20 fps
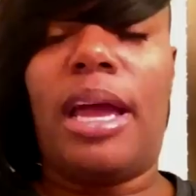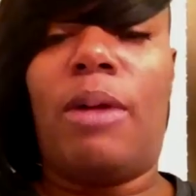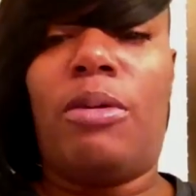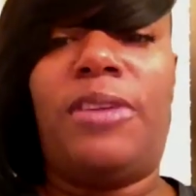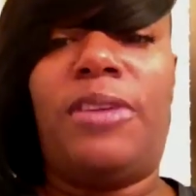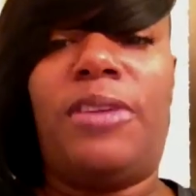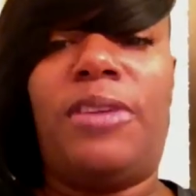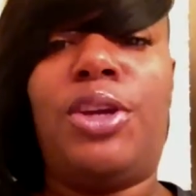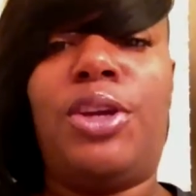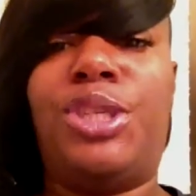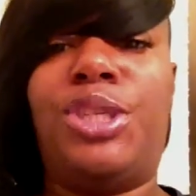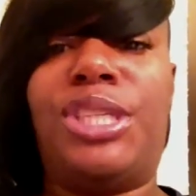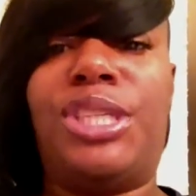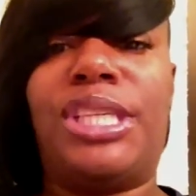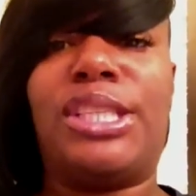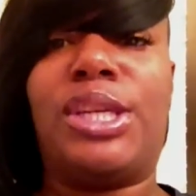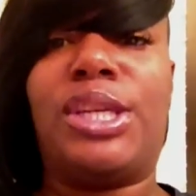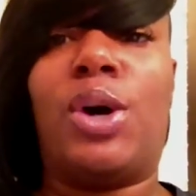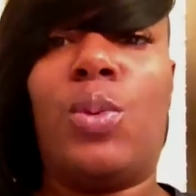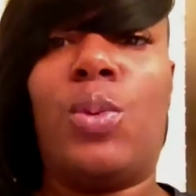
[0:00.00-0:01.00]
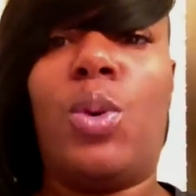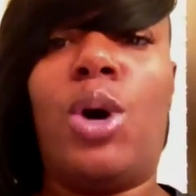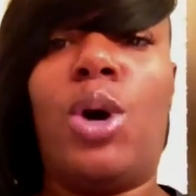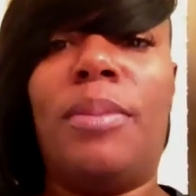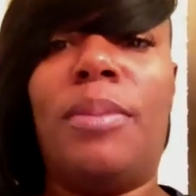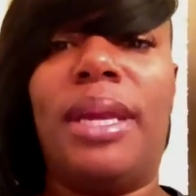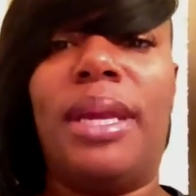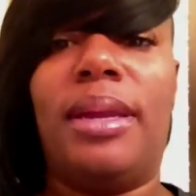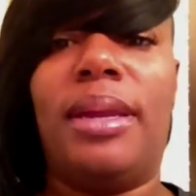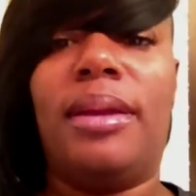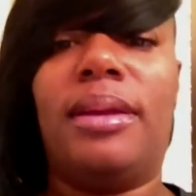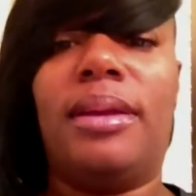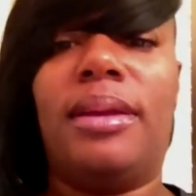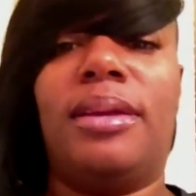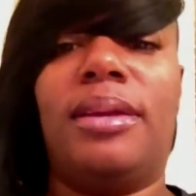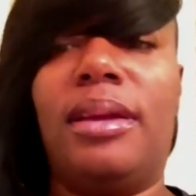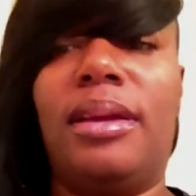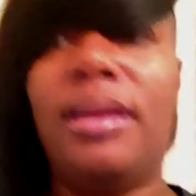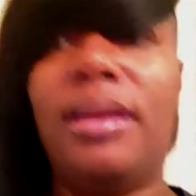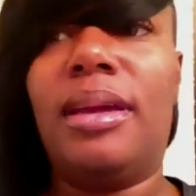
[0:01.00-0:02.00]
feel you just don't want
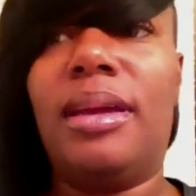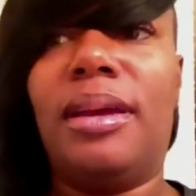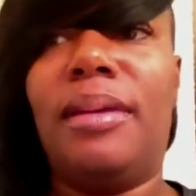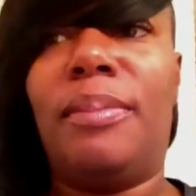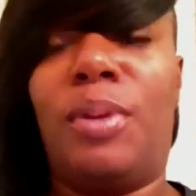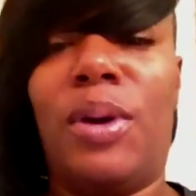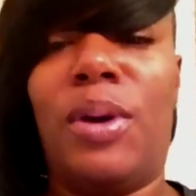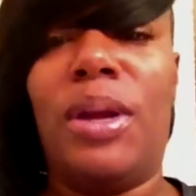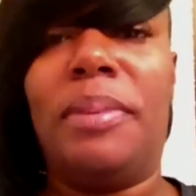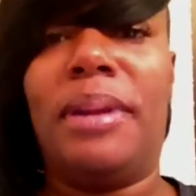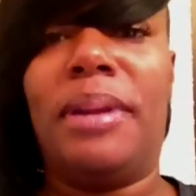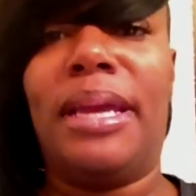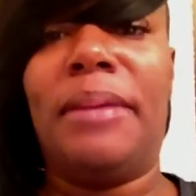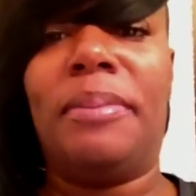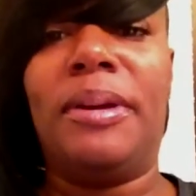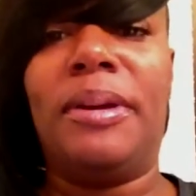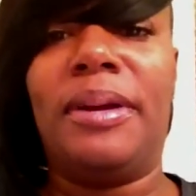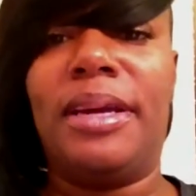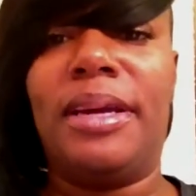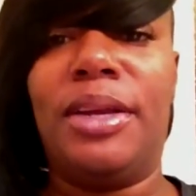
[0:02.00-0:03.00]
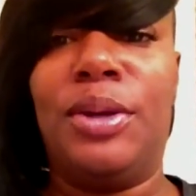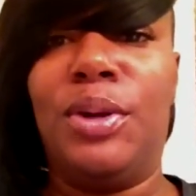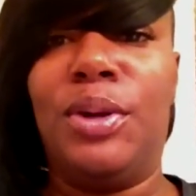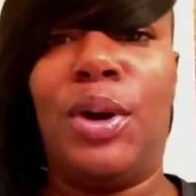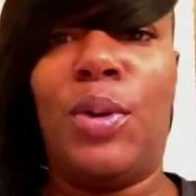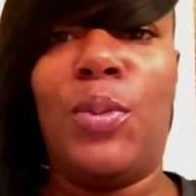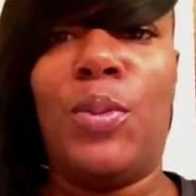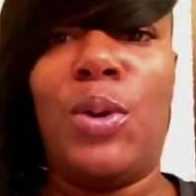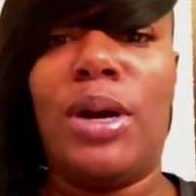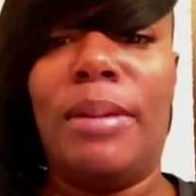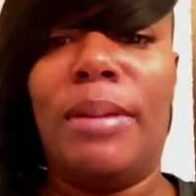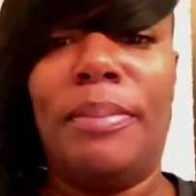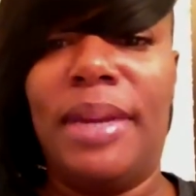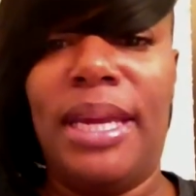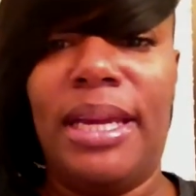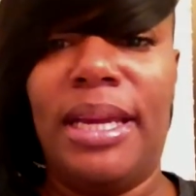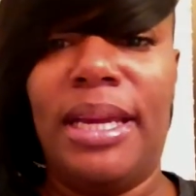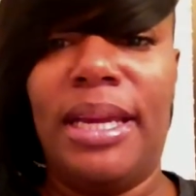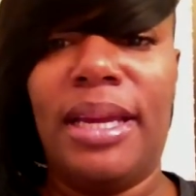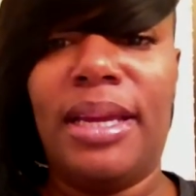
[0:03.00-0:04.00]
me. Point blank, period. You don't want me.